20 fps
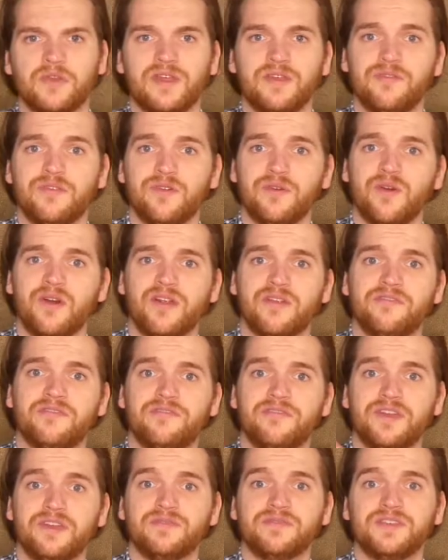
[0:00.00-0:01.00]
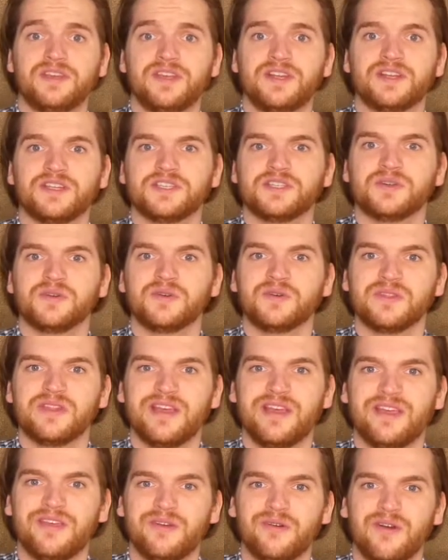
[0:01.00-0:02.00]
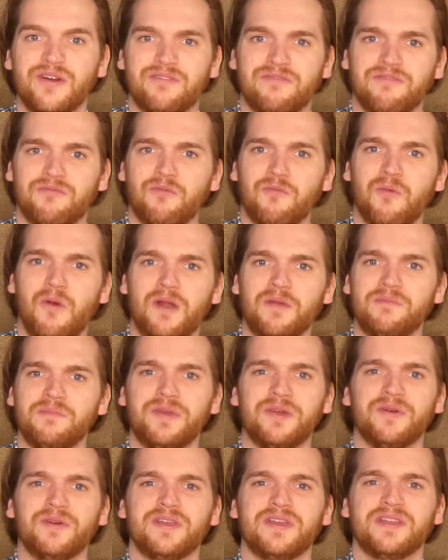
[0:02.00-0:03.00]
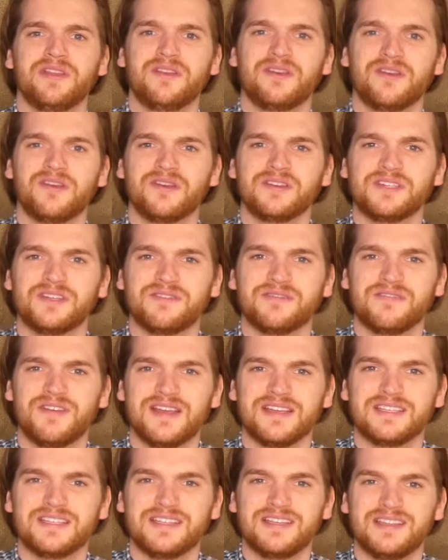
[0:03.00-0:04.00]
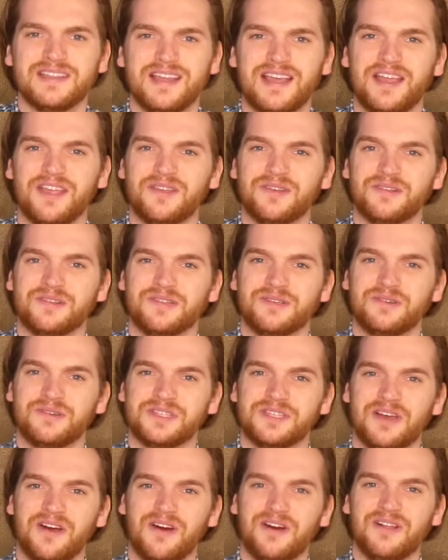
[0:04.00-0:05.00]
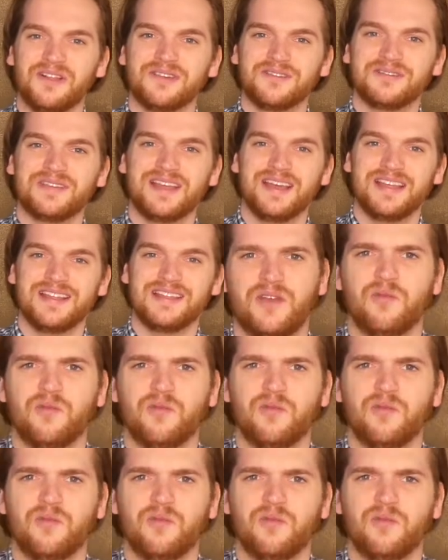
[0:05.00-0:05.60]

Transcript: if you are 50 years old and you have 1 million euros invested and you lose all of that, it